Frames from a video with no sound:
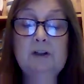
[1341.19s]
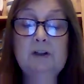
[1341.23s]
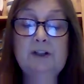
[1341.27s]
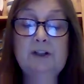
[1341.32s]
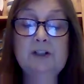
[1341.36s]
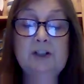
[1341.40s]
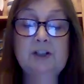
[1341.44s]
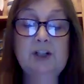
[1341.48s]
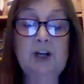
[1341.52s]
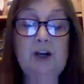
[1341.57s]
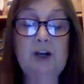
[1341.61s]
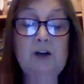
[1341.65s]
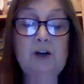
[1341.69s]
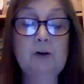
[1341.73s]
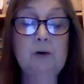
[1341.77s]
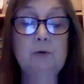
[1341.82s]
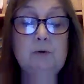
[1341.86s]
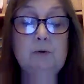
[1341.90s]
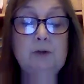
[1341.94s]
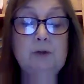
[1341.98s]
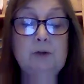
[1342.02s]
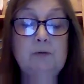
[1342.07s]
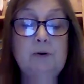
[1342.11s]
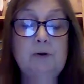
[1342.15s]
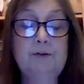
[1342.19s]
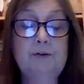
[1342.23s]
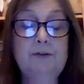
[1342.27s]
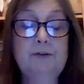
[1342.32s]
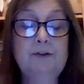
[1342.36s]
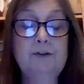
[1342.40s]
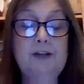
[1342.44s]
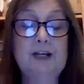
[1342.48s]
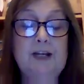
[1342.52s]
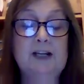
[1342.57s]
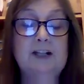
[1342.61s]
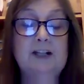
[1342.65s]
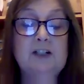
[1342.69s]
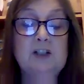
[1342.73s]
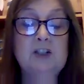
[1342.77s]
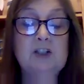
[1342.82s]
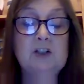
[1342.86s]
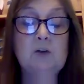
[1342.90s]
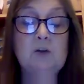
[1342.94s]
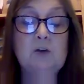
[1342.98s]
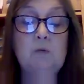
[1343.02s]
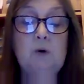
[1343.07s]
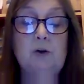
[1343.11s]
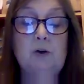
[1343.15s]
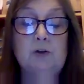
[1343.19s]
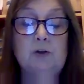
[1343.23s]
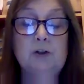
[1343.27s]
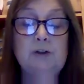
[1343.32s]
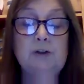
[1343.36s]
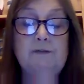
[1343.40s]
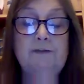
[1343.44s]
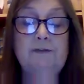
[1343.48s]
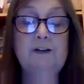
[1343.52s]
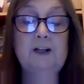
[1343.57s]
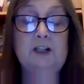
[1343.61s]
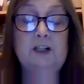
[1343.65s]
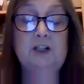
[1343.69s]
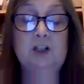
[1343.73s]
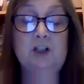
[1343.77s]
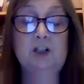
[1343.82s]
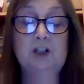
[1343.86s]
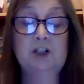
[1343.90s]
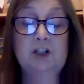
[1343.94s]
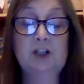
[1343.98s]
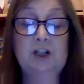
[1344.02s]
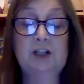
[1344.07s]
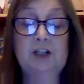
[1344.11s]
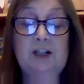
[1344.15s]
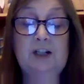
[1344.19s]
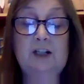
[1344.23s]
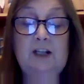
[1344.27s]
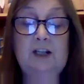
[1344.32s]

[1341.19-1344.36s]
a toad or a thick, squat fish.